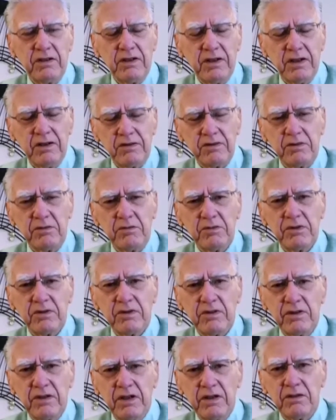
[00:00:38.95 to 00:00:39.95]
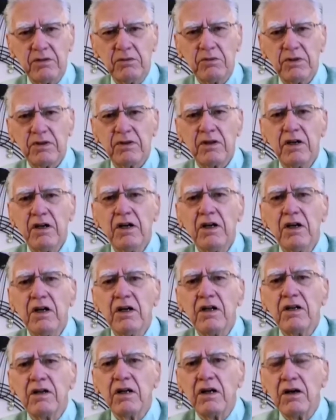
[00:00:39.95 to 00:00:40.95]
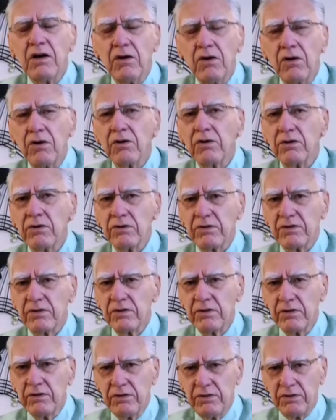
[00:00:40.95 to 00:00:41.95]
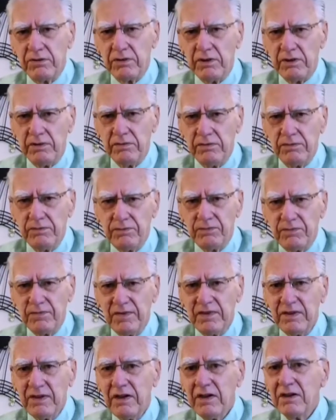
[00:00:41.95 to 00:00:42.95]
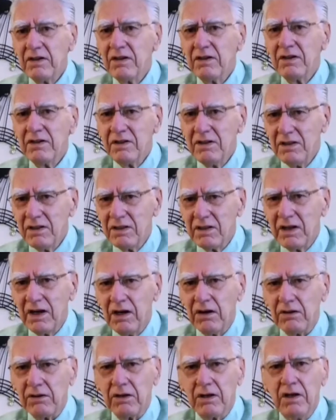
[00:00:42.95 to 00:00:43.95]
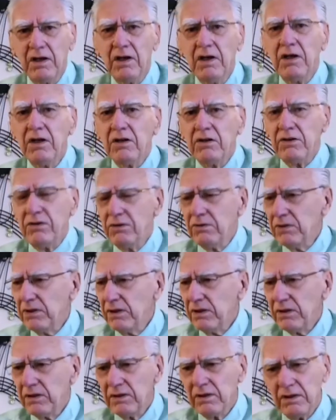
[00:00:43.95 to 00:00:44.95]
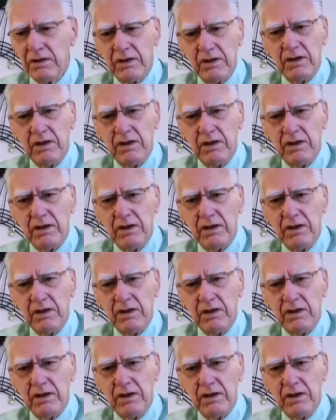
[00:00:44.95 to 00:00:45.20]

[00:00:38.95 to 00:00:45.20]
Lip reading: Calcium is connected with oral surgery, taking teeth out, doing